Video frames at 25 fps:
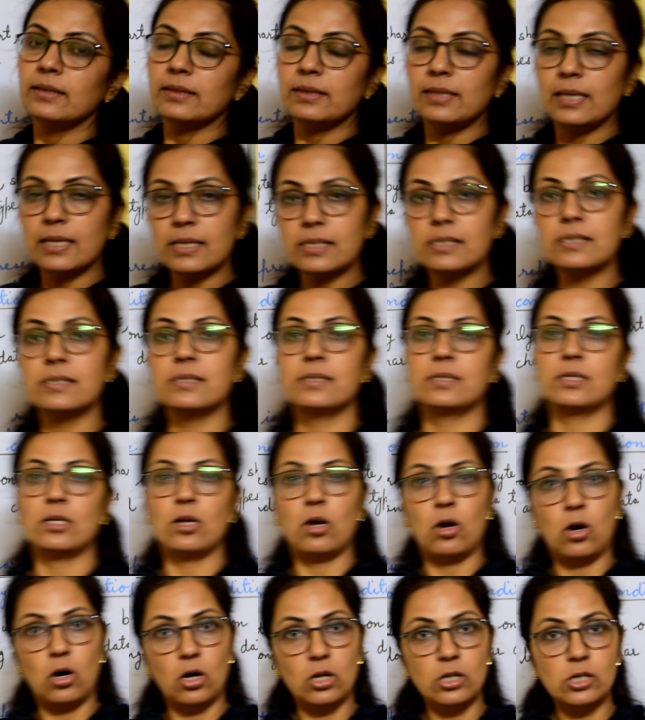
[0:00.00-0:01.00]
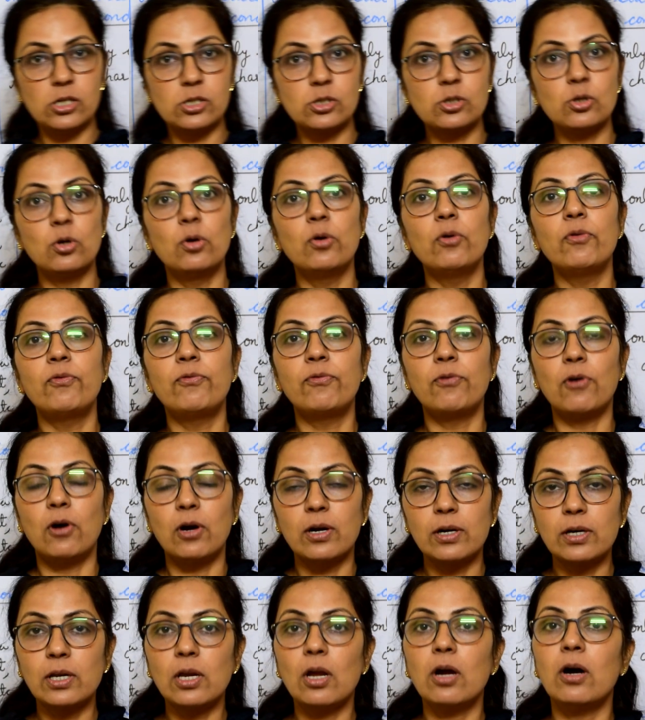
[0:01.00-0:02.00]
this also
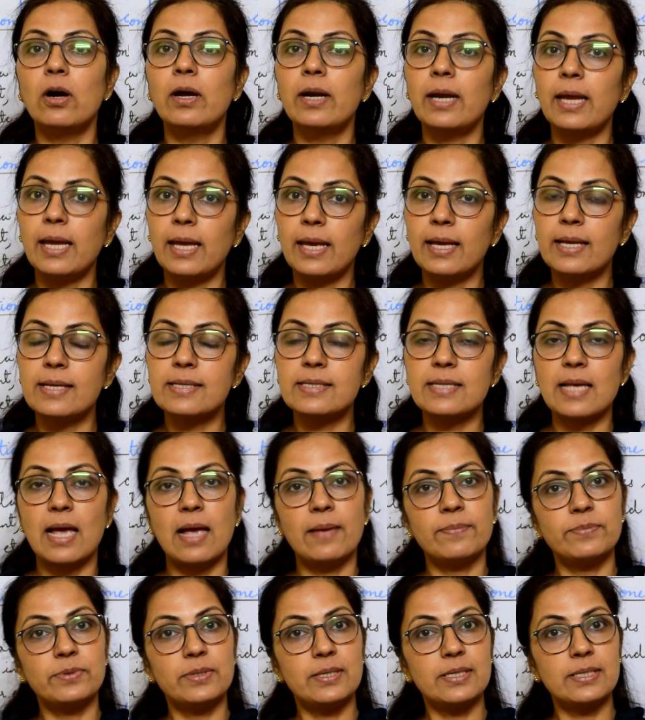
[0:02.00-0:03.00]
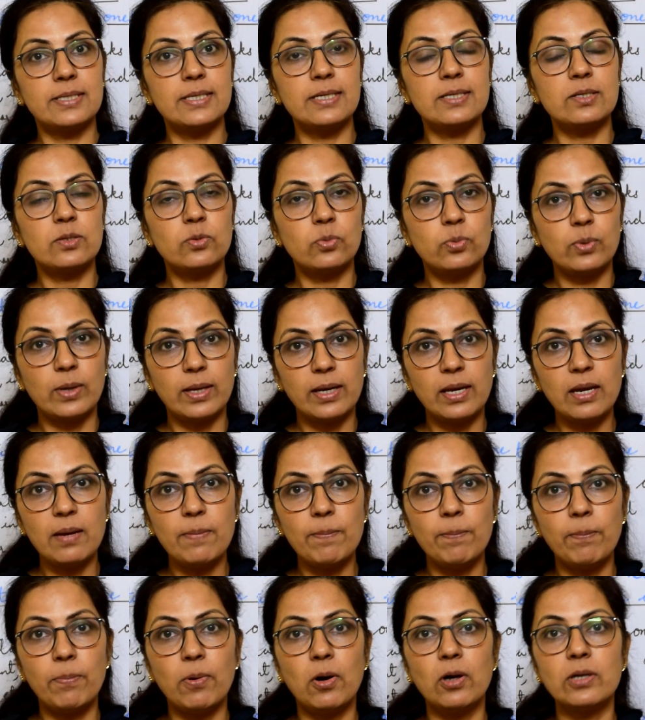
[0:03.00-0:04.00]
for your exams. This is very
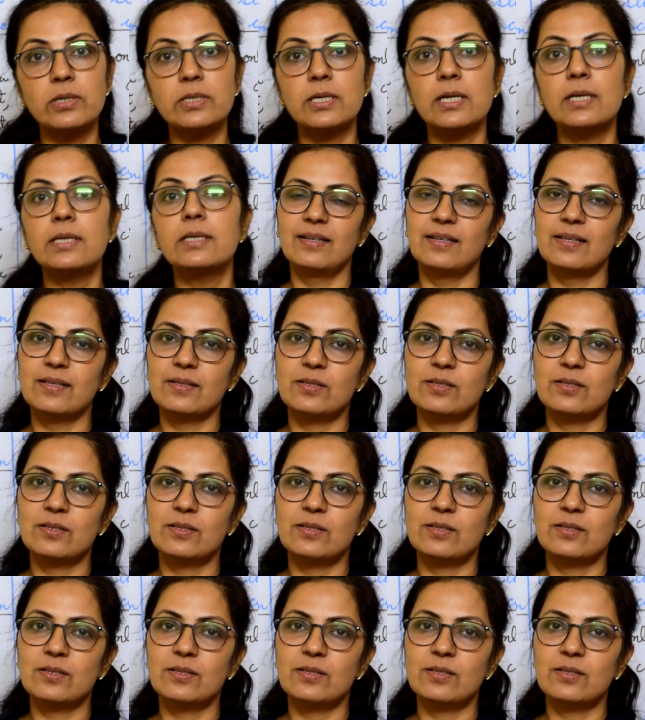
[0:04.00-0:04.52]
important.